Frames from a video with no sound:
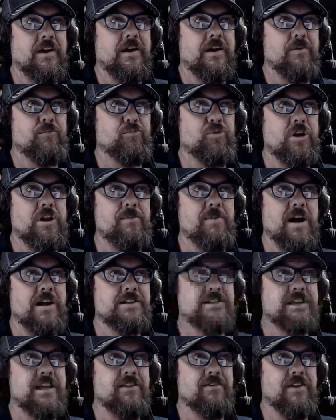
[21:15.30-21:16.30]
pretty
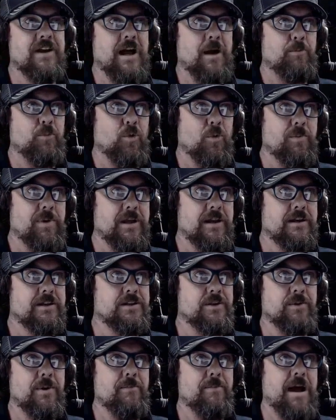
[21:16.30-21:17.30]
much given up or been
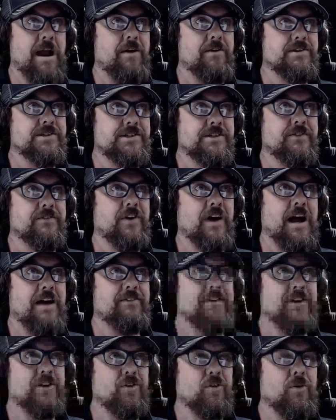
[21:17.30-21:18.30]
too embarrassed of
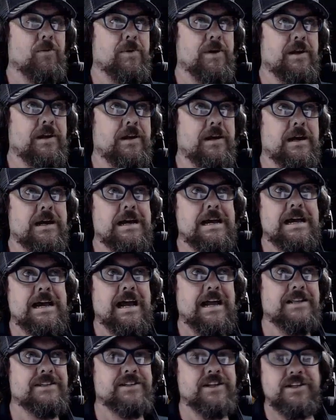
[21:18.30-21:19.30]
Harvey Norman
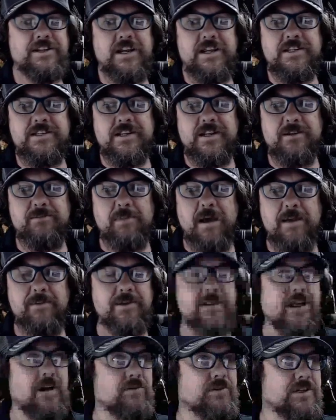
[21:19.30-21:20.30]
and suggested maybe
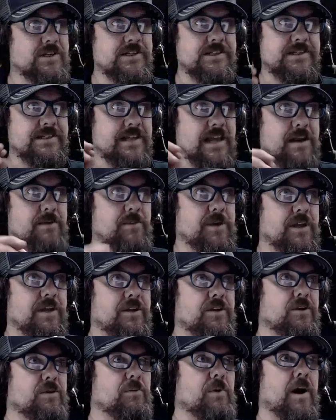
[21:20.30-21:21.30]
they'll just send me a
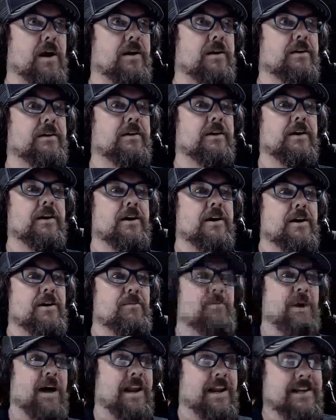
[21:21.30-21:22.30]
new one
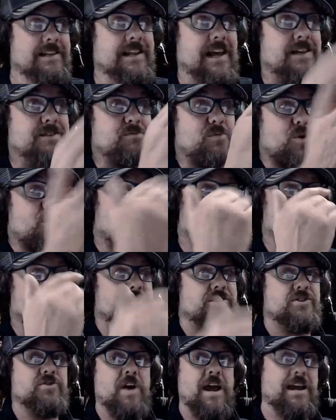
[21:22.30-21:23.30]
but it does work
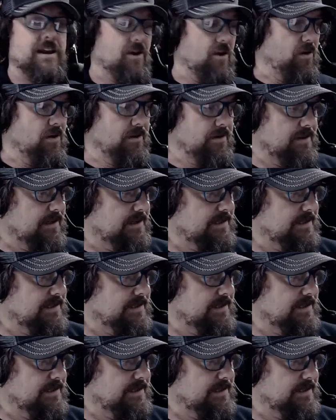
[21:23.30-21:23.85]
straight on. Let's